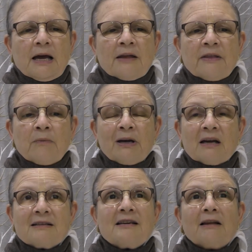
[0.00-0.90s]
And then we
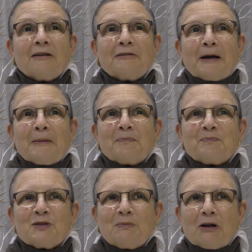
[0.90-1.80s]
got a telegram.
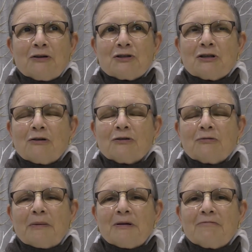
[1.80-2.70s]
Tamal Krishna
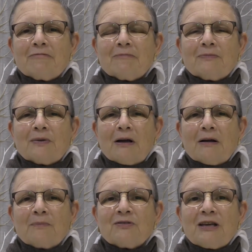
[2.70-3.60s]
Goswami
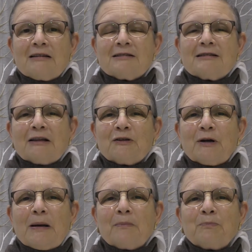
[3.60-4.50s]
sent a
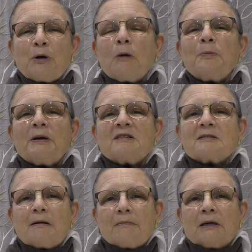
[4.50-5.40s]
telegram, Prabhupada is
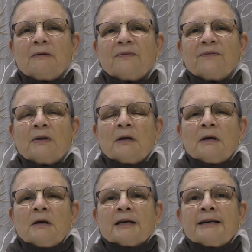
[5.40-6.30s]
coming,
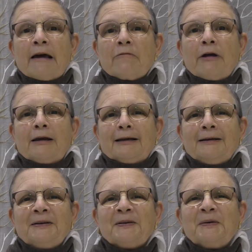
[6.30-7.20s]
get
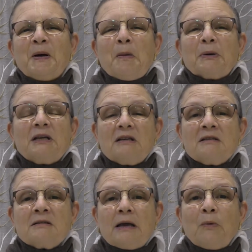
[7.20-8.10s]
ready. But he didn't
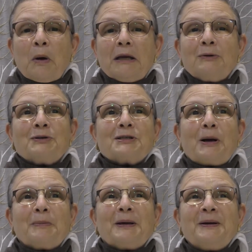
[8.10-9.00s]
say when he was
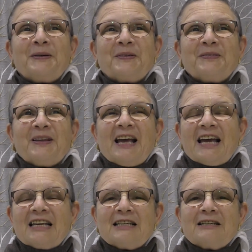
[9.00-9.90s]
coming.
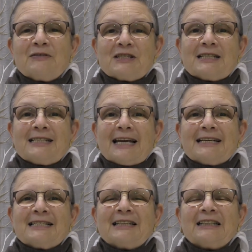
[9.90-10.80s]
He didn't give us a
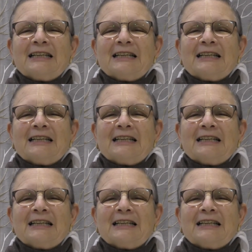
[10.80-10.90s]
date.